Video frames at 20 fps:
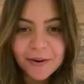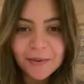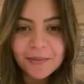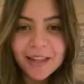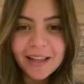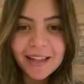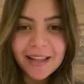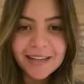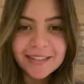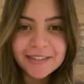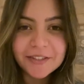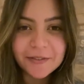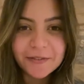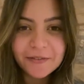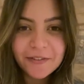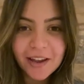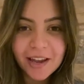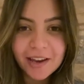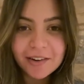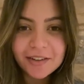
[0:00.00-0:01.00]
the land of
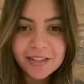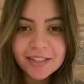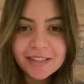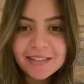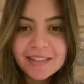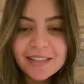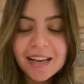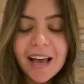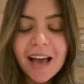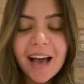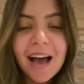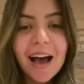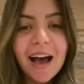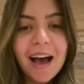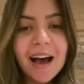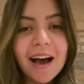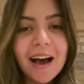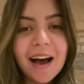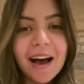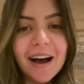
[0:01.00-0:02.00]
pharaohs,
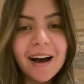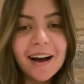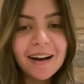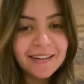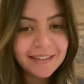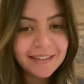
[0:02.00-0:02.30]
uh,